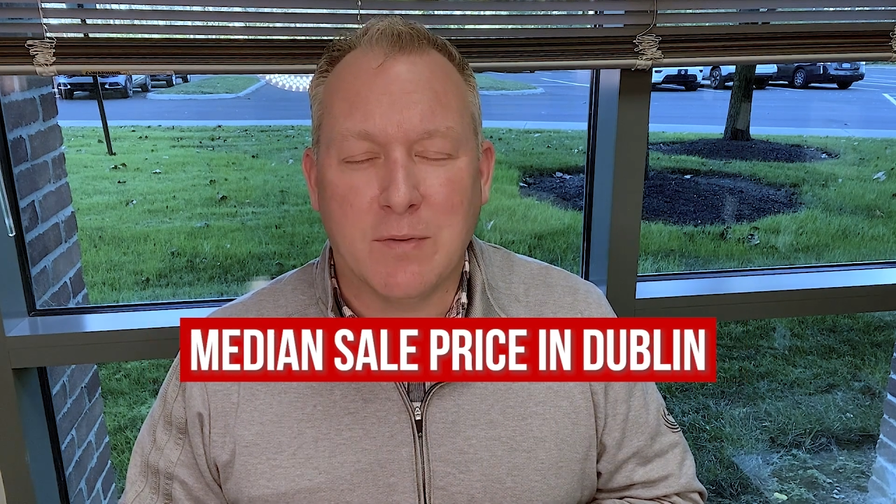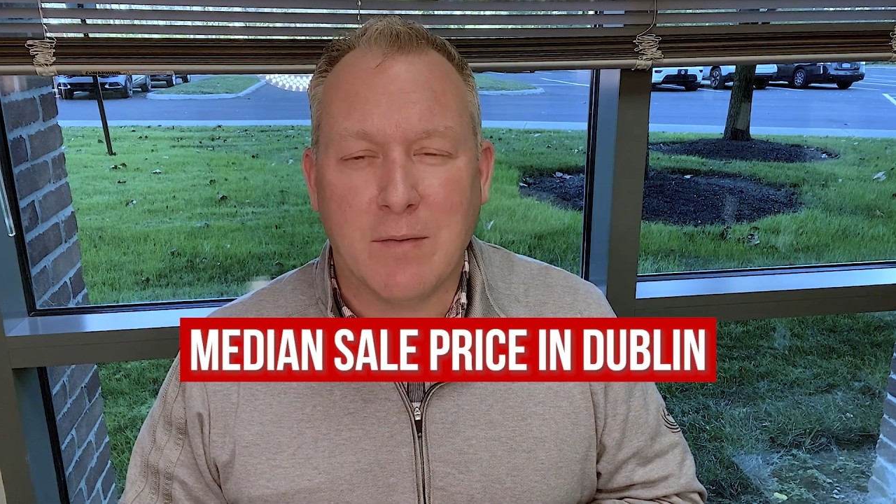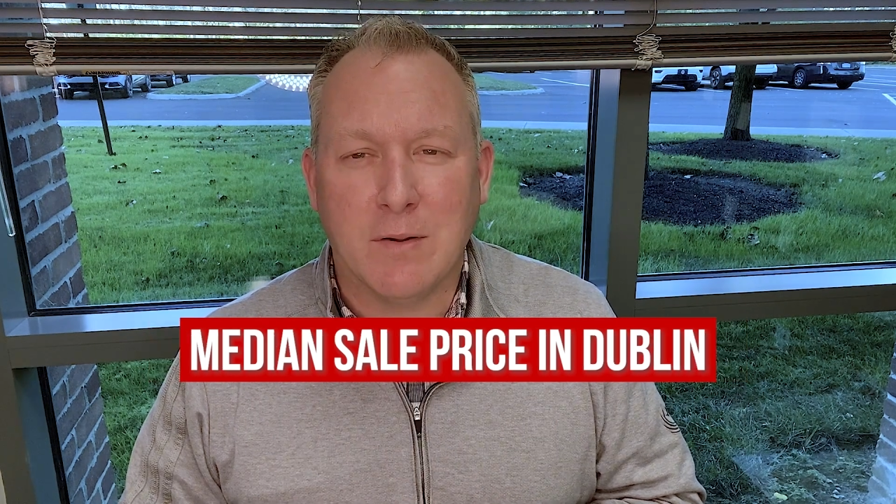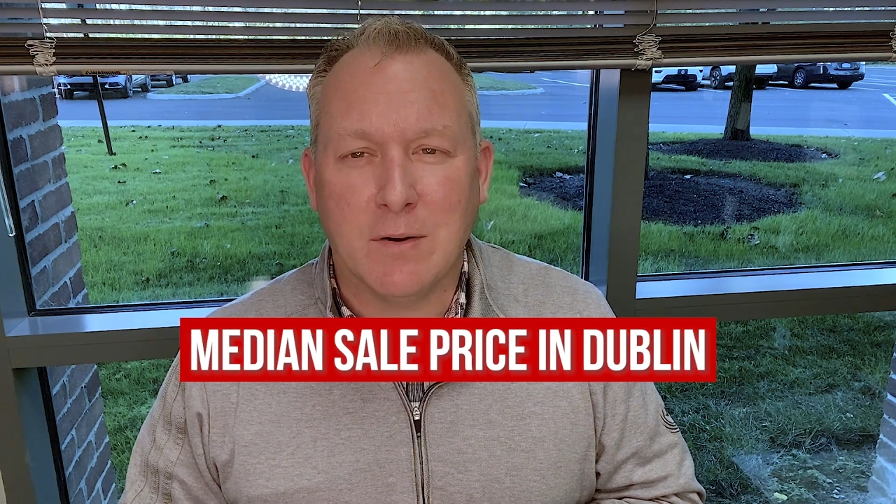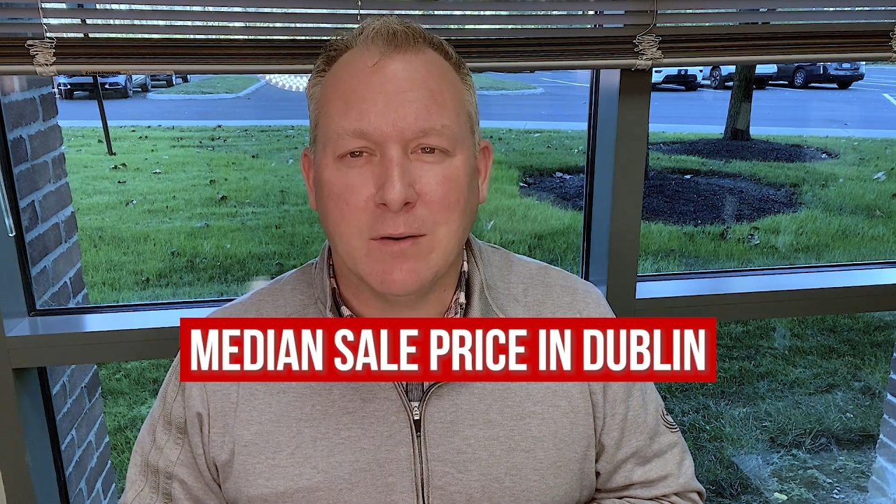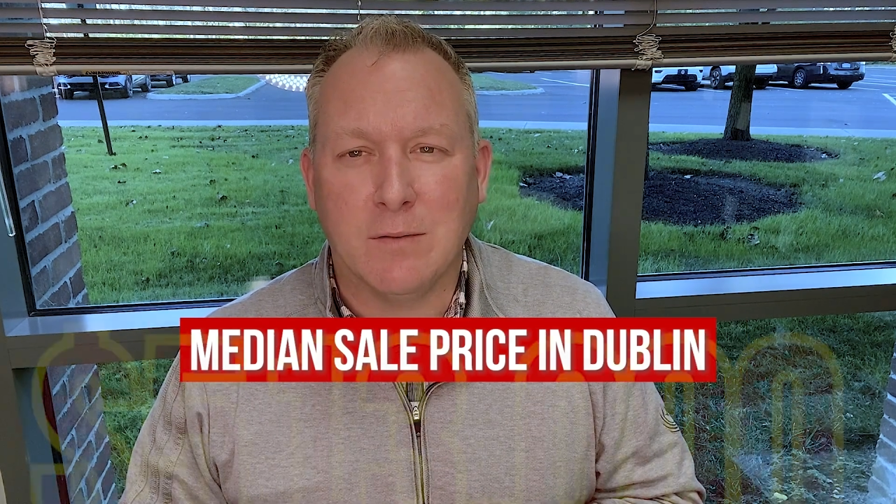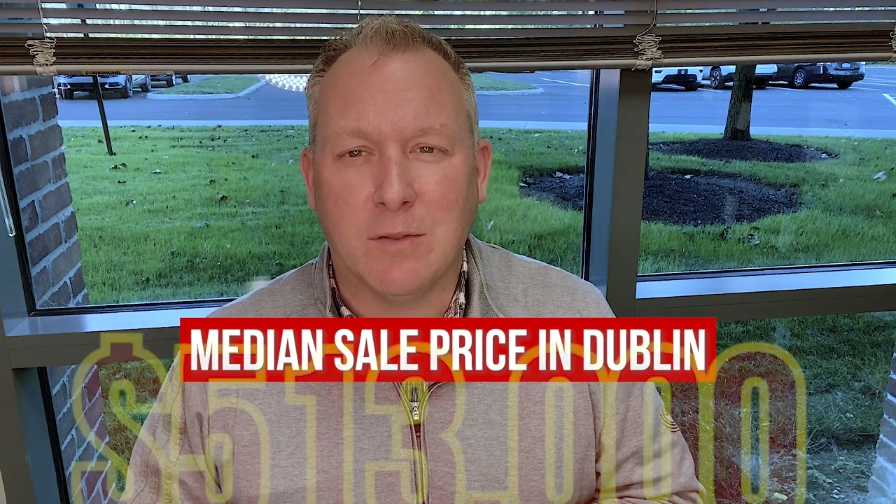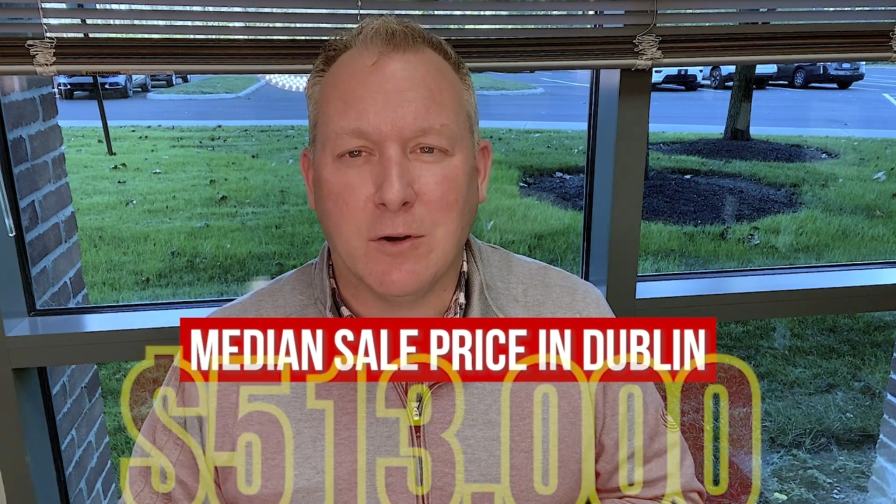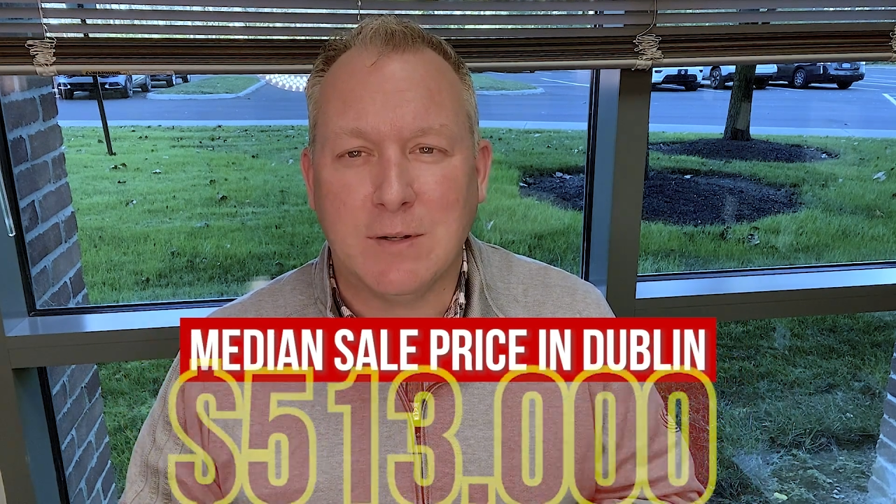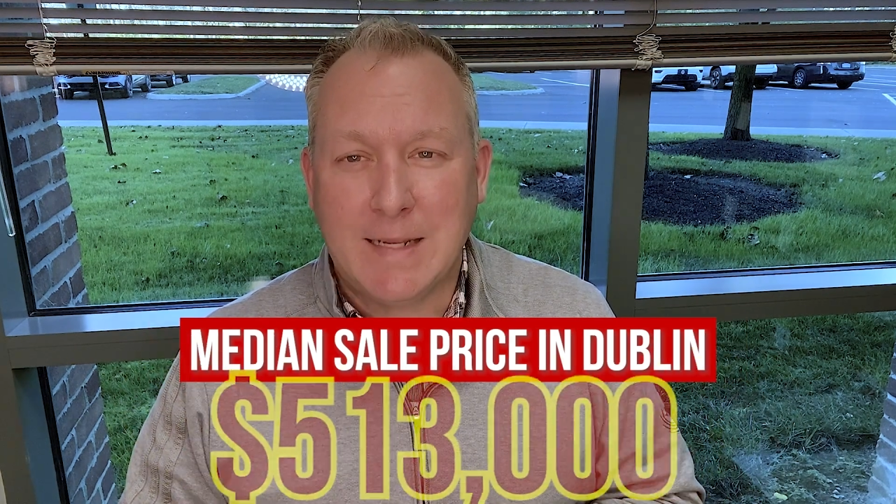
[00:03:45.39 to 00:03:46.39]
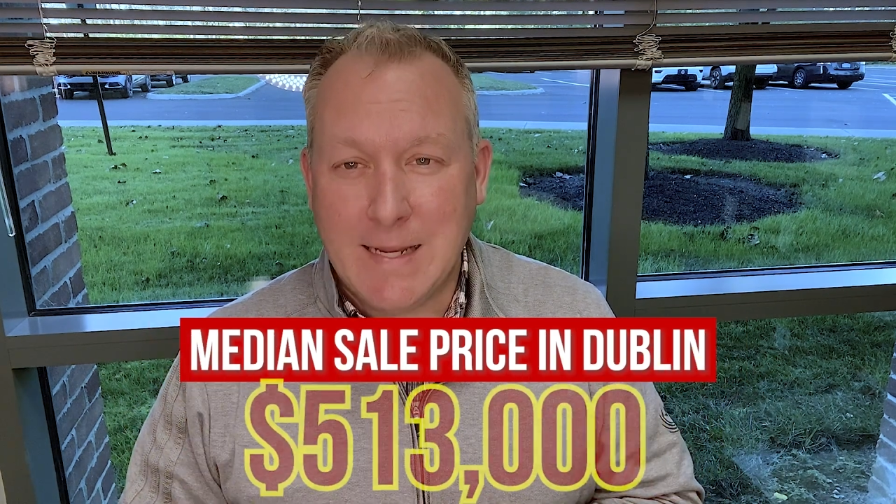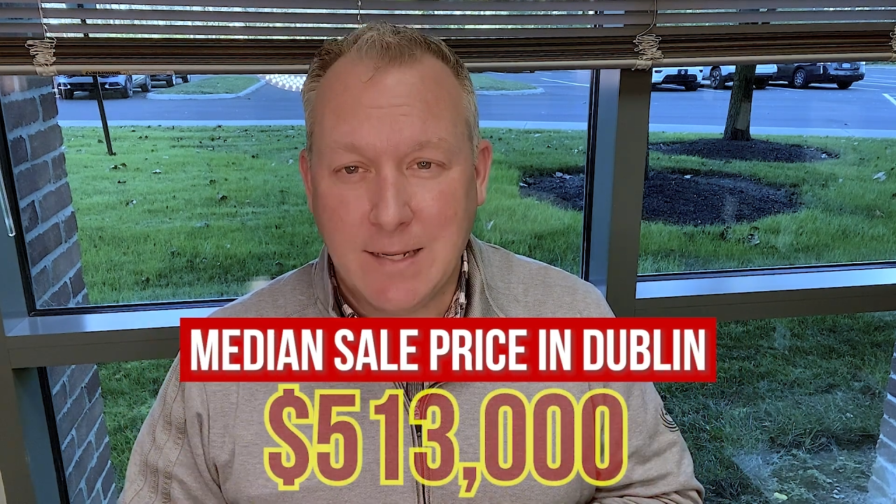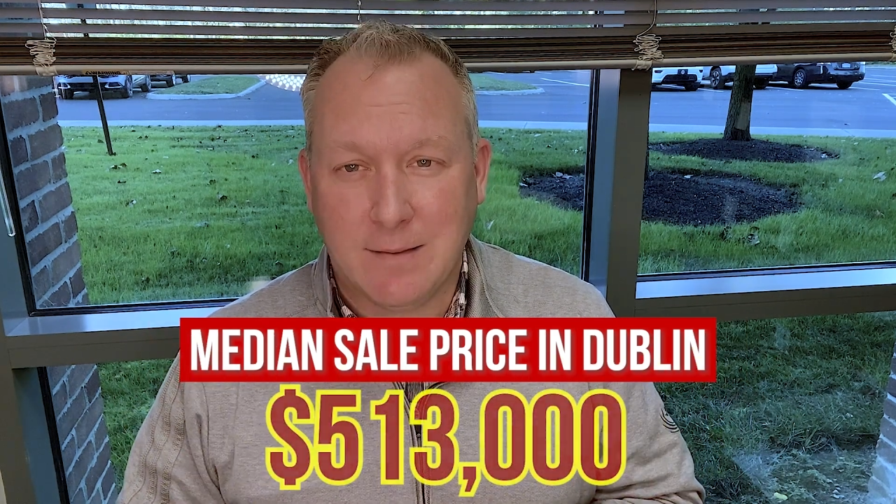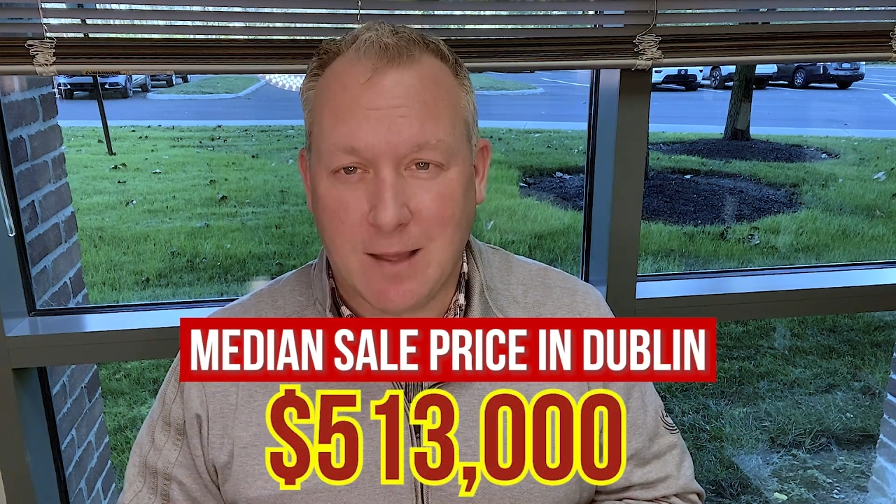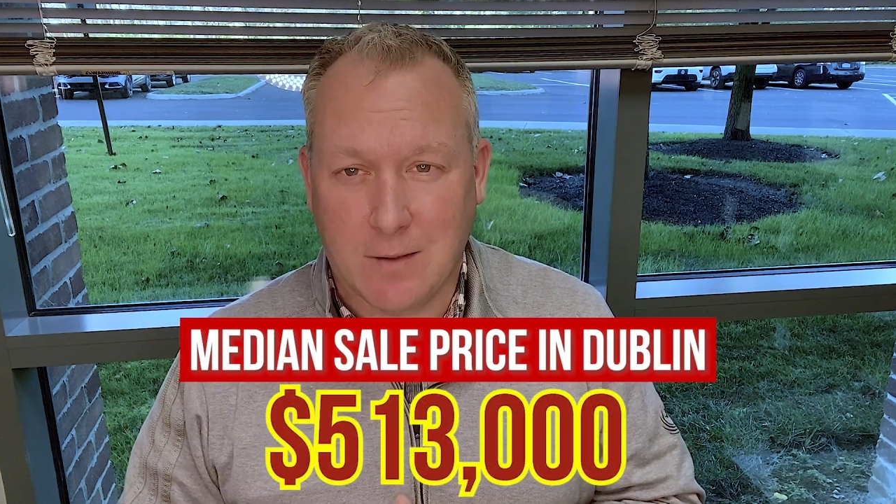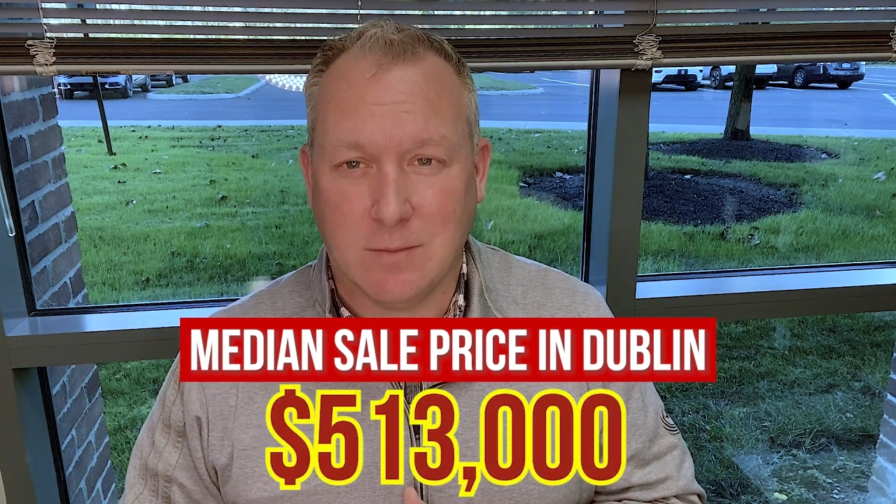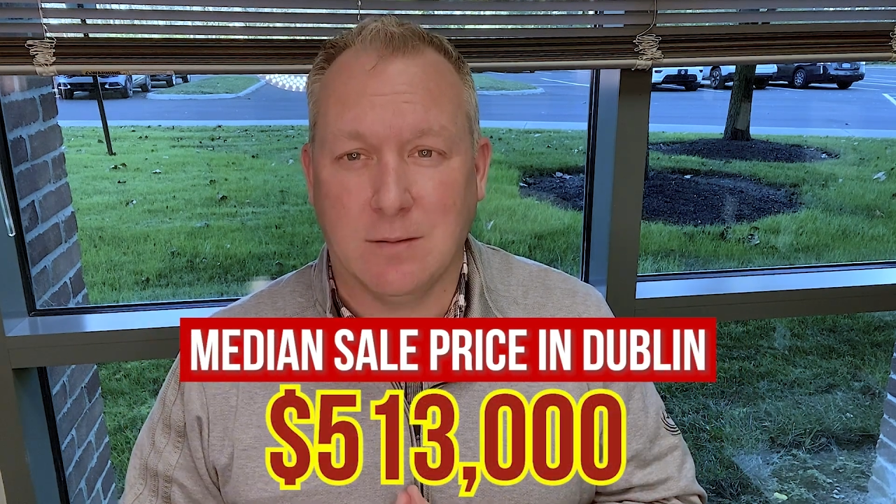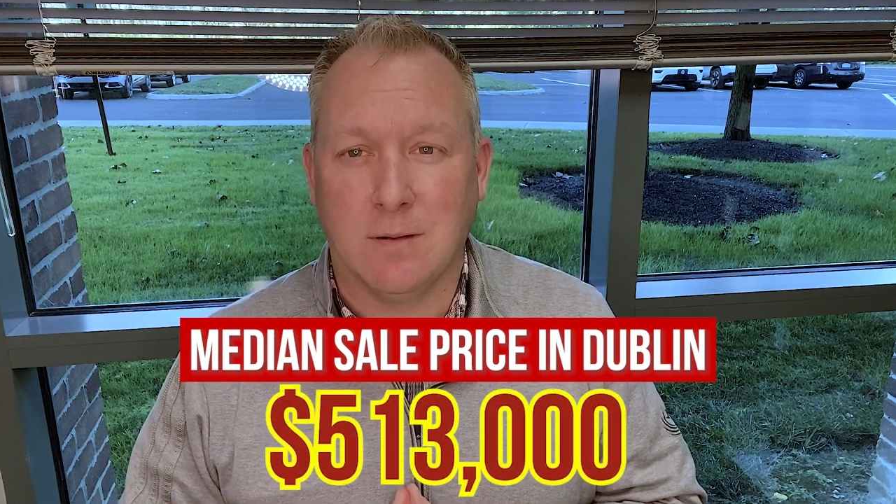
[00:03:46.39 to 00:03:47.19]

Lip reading: $513,000.